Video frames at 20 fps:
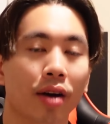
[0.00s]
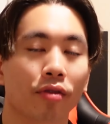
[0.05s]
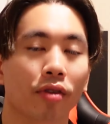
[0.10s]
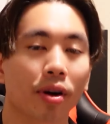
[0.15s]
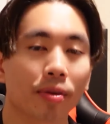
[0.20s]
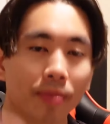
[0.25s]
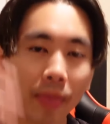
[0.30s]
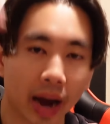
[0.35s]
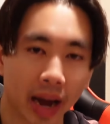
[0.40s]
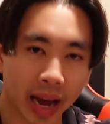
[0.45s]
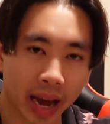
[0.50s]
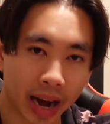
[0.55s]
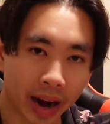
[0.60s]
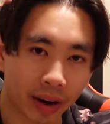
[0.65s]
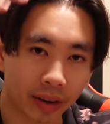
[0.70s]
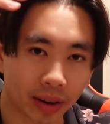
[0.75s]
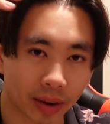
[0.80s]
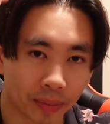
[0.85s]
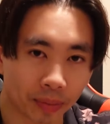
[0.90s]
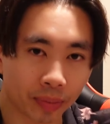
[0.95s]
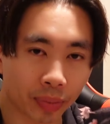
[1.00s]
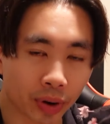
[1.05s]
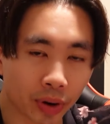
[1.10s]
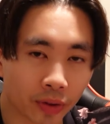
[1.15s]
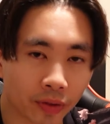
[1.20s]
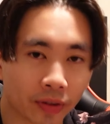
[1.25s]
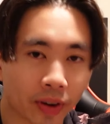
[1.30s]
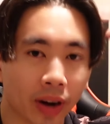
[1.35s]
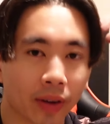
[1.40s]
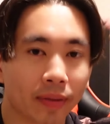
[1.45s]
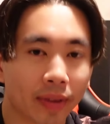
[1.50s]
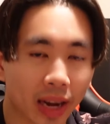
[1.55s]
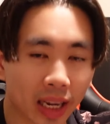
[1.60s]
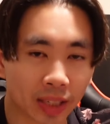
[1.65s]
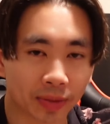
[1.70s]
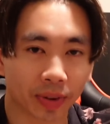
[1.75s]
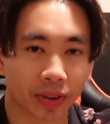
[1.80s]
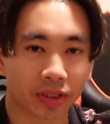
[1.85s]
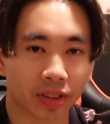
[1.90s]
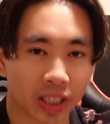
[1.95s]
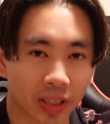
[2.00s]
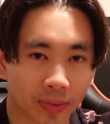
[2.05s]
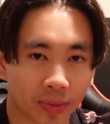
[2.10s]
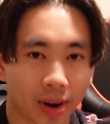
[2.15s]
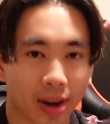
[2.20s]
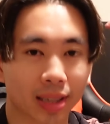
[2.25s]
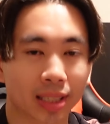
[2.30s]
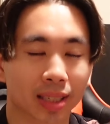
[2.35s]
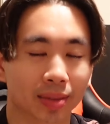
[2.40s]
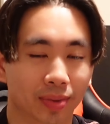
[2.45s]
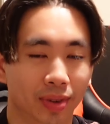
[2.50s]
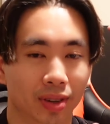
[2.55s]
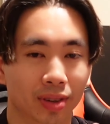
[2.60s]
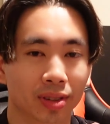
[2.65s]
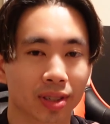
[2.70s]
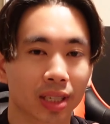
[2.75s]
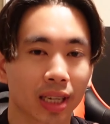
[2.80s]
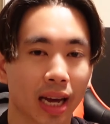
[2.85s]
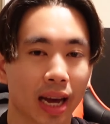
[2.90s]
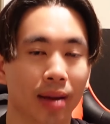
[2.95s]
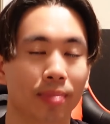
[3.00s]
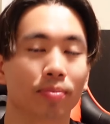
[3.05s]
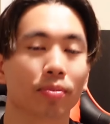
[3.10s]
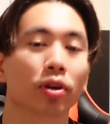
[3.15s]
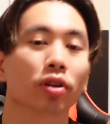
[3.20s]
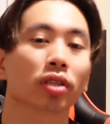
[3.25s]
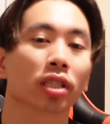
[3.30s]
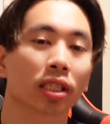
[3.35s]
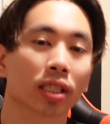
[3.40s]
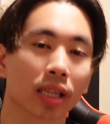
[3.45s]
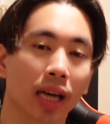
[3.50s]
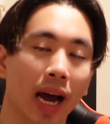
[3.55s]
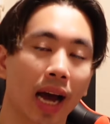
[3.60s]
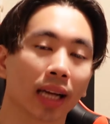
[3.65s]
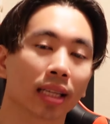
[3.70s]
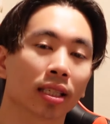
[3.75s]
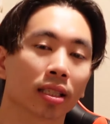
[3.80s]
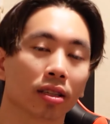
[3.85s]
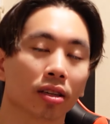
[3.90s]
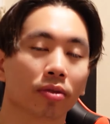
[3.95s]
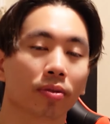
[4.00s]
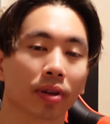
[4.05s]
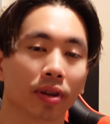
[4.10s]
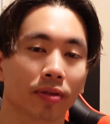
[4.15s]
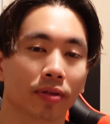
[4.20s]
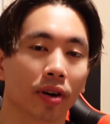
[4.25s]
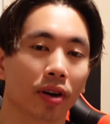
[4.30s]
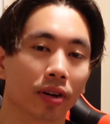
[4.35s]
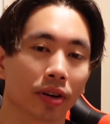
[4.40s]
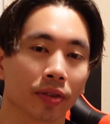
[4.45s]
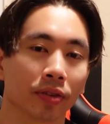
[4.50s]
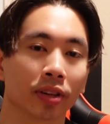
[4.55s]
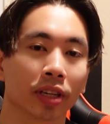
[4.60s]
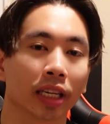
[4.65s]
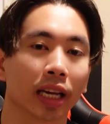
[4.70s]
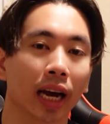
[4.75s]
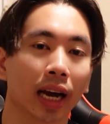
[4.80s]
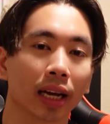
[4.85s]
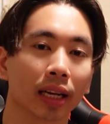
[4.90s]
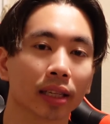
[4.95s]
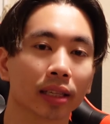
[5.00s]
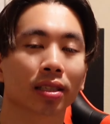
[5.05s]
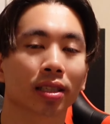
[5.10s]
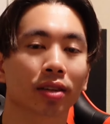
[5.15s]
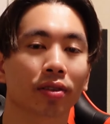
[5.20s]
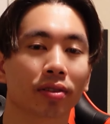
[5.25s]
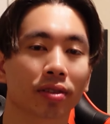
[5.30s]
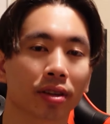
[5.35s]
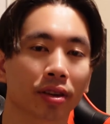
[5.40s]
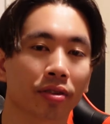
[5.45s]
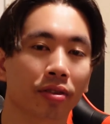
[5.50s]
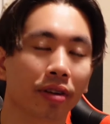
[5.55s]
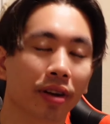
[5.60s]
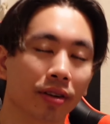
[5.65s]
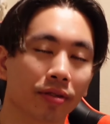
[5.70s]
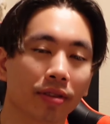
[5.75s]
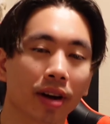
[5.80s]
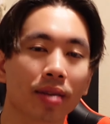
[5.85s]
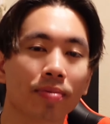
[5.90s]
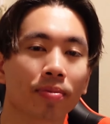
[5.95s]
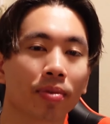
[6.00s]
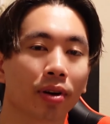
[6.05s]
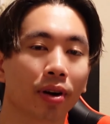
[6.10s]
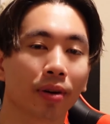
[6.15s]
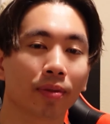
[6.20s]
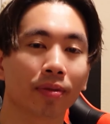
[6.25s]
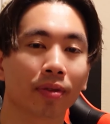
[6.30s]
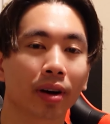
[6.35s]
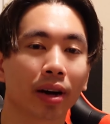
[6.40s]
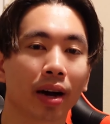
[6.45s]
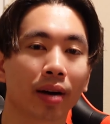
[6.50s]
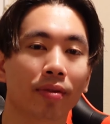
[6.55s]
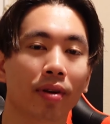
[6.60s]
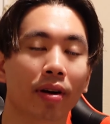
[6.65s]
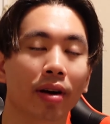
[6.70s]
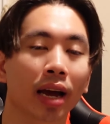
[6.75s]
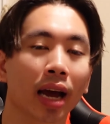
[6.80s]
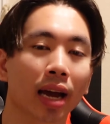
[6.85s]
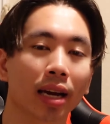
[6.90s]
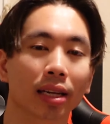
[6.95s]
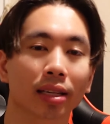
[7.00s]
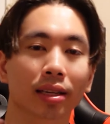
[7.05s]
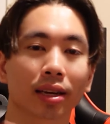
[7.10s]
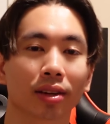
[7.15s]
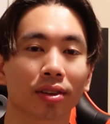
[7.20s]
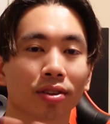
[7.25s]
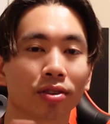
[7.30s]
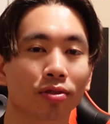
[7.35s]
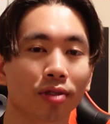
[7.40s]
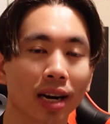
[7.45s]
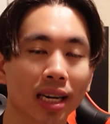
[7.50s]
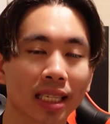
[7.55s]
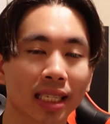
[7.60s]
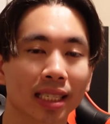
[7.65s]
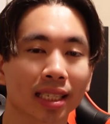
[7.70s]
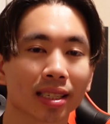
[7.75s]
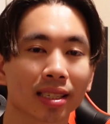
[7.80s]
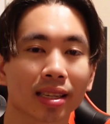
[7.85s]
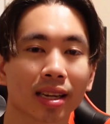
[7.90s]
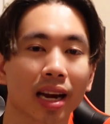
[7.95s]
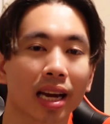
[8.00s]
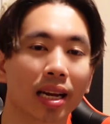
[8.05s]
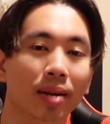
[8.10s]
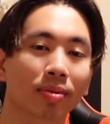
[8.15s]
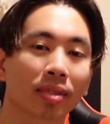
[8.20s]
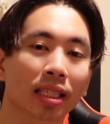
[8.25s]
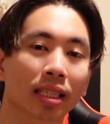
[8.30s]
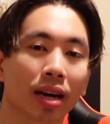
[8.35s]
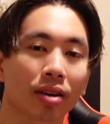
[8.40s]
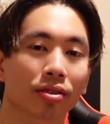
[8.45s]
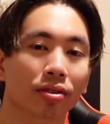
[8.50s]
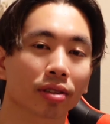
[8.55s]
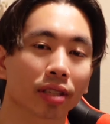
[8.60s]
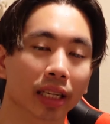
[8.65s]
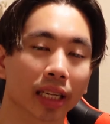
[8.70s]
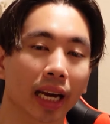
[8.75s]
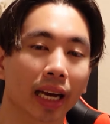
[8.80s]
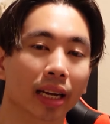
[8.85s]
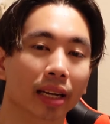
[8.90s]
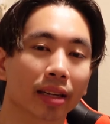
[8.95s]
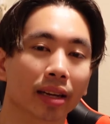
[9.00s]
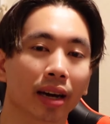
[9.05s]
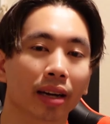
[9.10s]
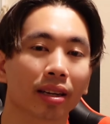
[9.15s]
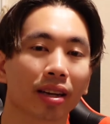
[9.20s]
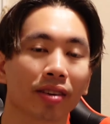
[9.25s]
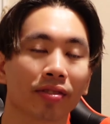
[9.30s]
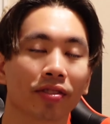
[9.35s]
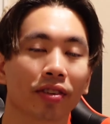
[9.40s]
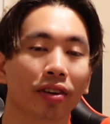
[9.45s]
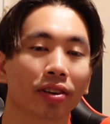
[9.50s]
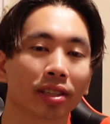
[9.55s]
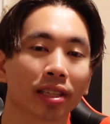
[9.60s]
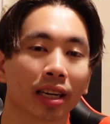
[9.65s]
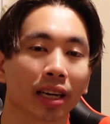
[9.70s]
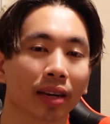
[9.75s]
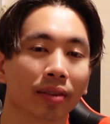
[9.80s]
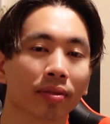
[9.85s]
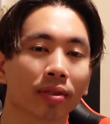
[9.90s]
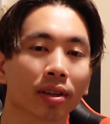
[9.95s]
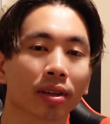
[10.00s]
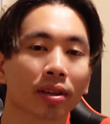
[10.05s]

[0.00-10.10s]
I want my hair to poof up as much as possible, and mousse adds a little bit of volume to that. So with the Korean wave perm, I've already had it done twice, and I'm scheduled to get it done a third time.